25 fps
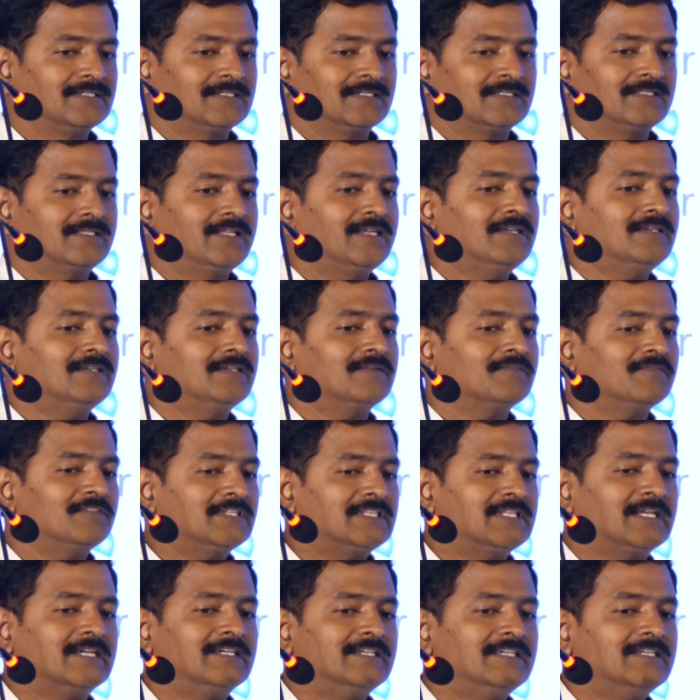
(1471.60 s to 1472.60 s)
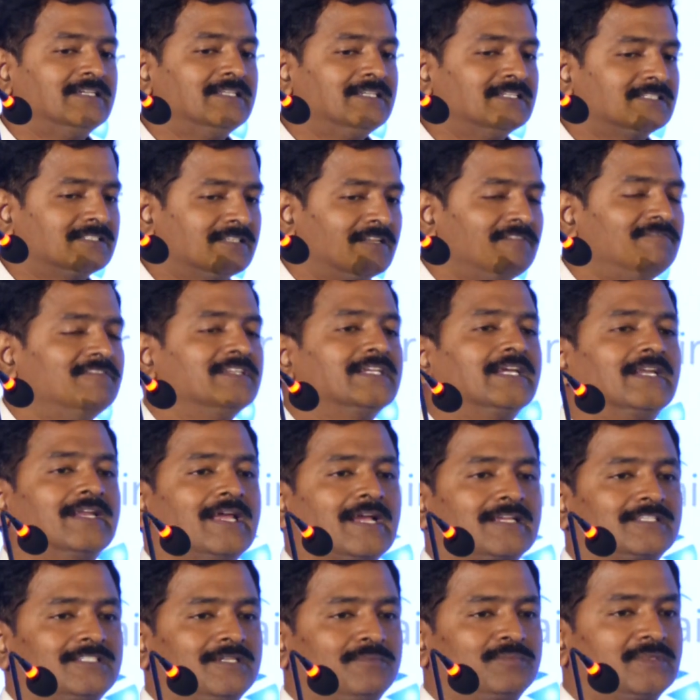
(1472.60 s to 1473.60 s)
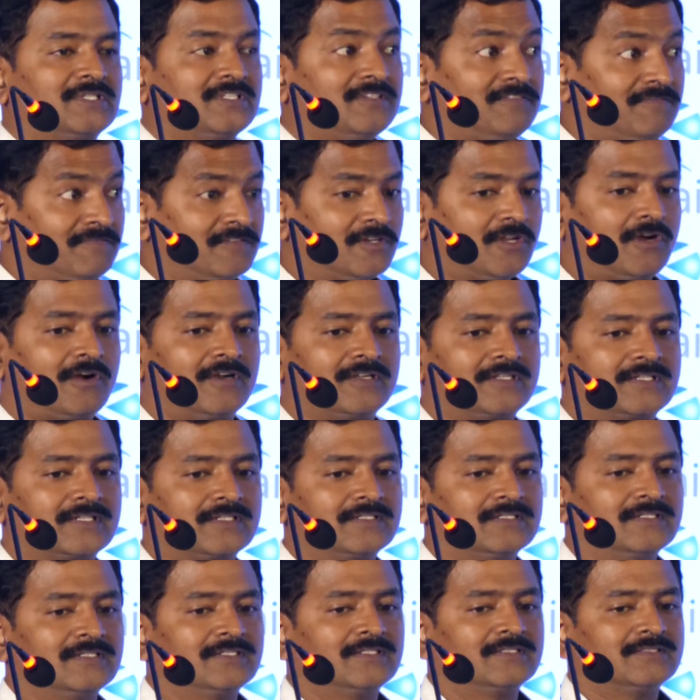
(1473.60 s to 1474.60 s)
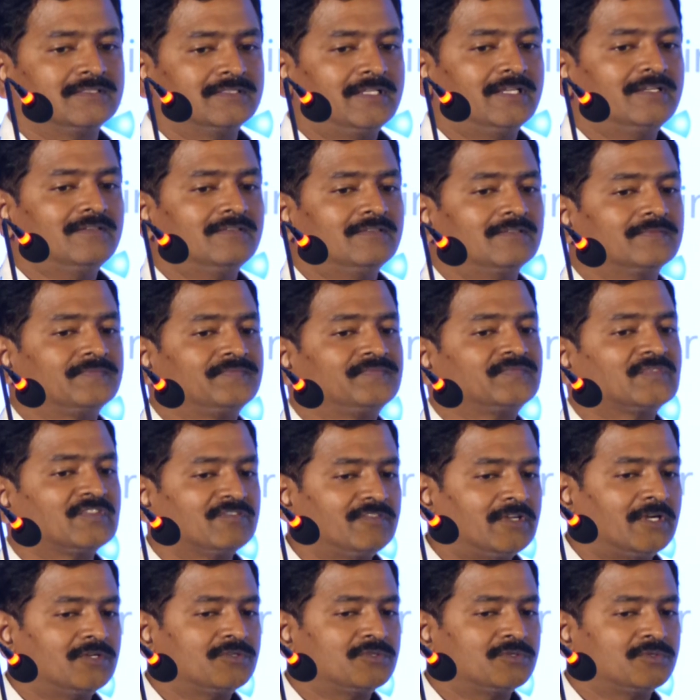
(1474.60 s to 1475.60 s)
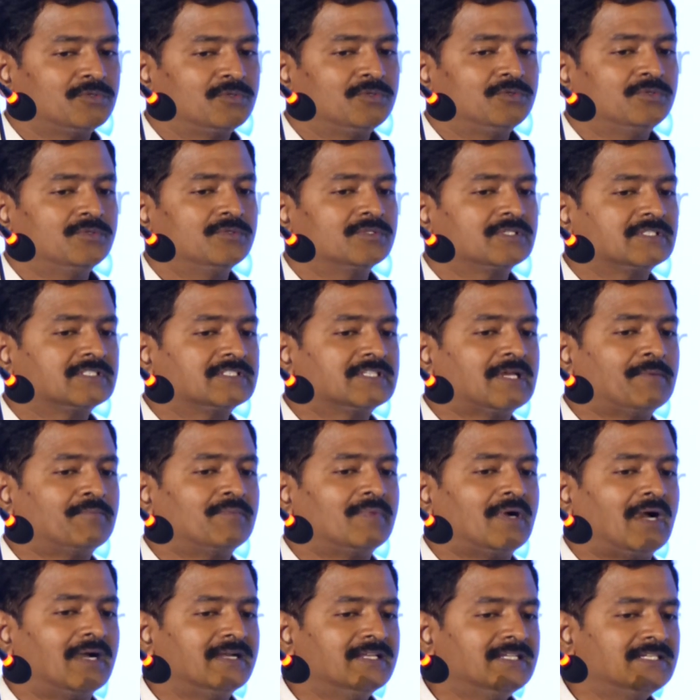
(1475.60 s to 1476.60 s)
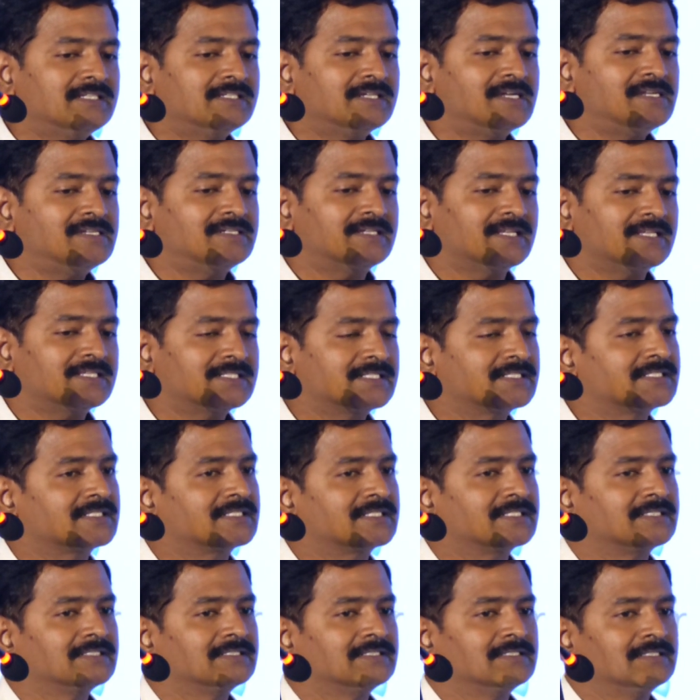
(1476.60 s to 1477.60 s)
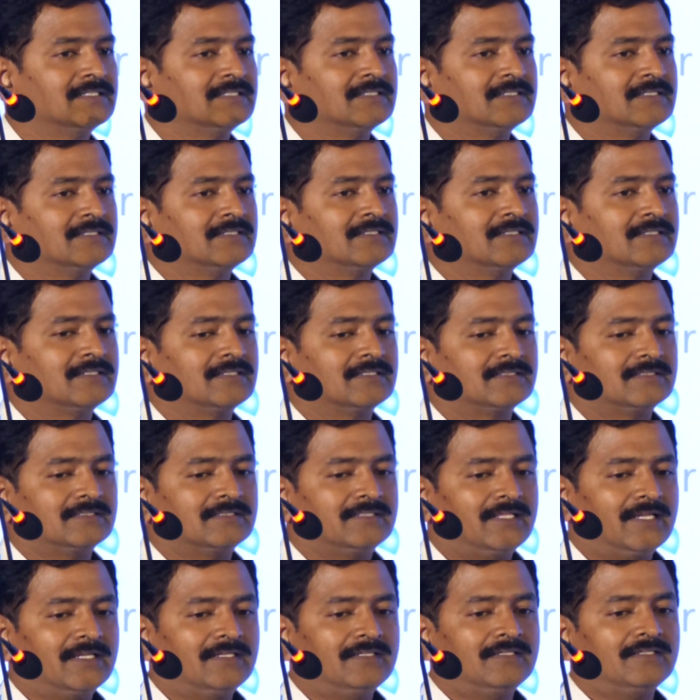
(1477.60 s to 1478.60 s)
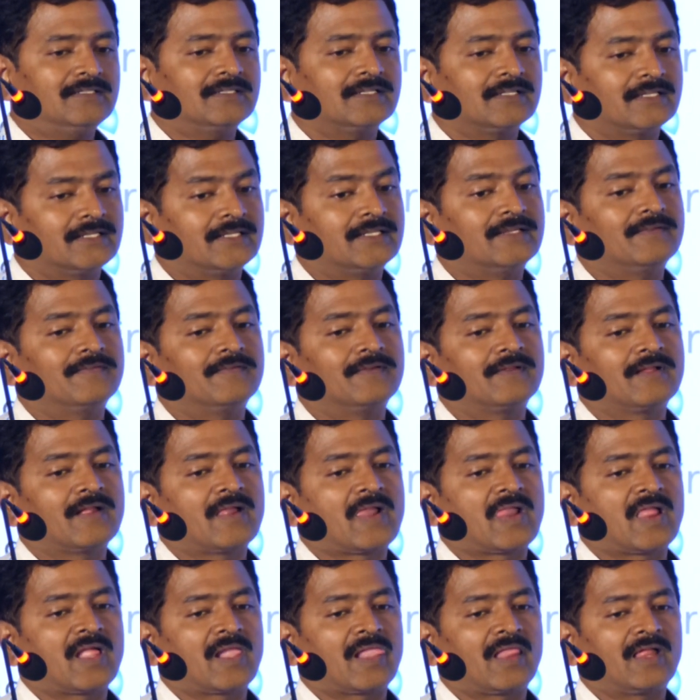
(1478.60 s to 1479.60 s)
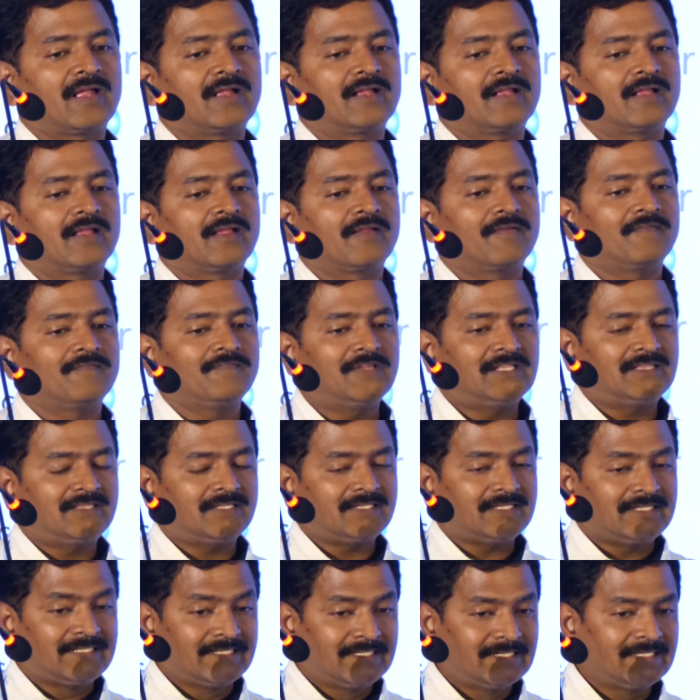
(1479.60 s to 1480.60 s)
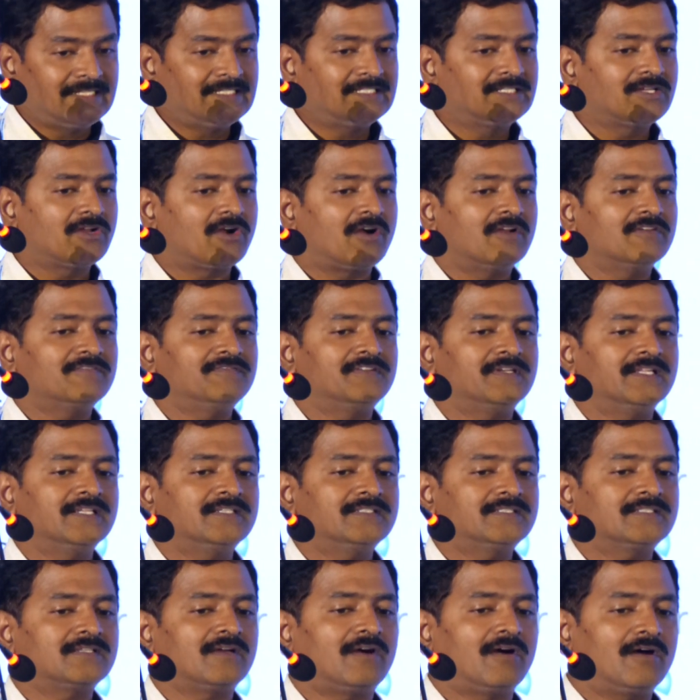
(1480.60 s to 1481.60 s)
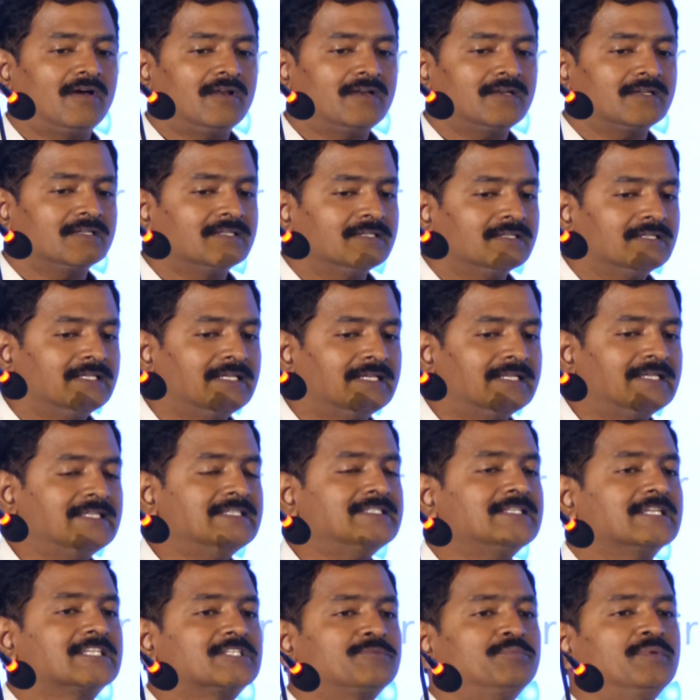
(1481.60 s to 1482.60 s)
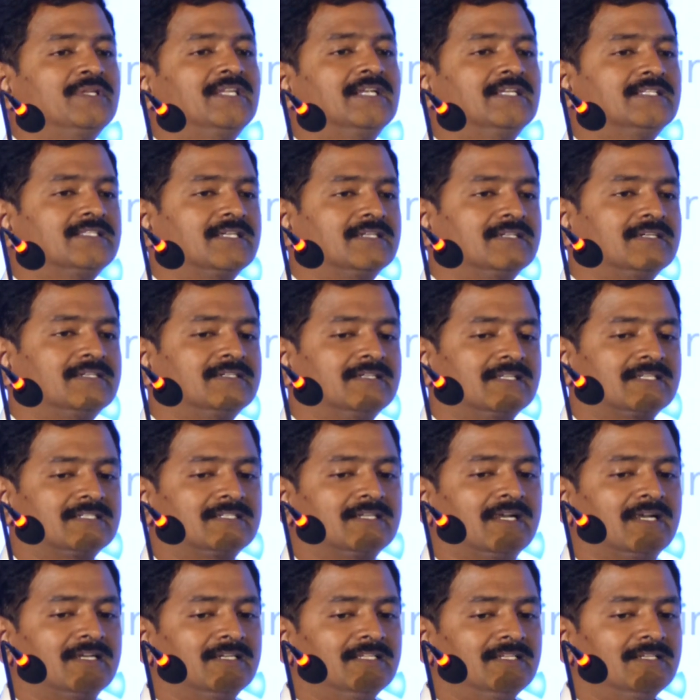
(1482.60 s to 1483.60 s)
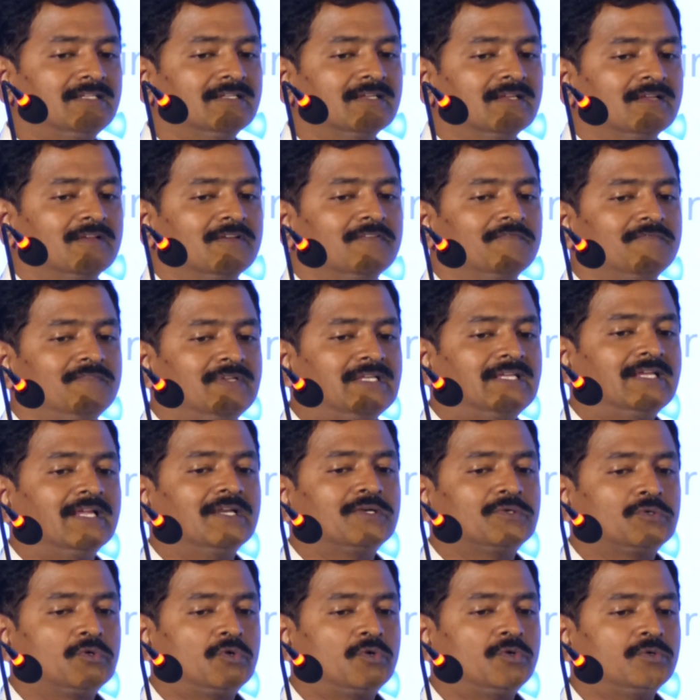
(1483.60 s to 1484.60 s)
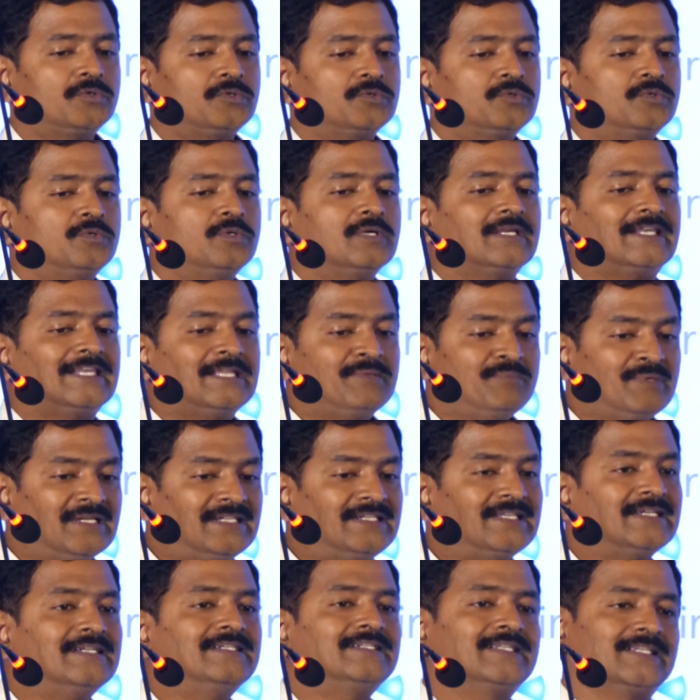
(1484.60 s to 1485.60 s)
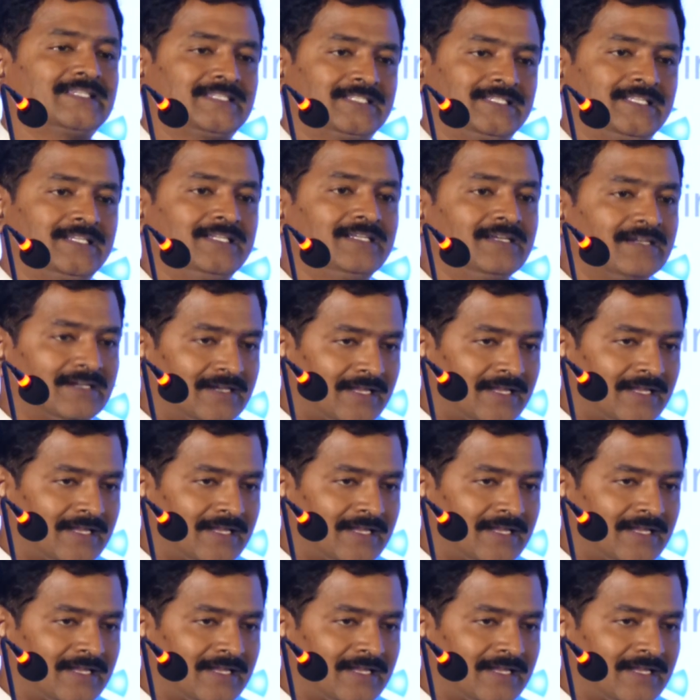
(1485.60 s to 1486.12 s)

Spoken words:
then with NDT itself we can accept. If not, then we have to do some additional tests. Then with increased confidence or increased experience and understanding, we can go to limited testing,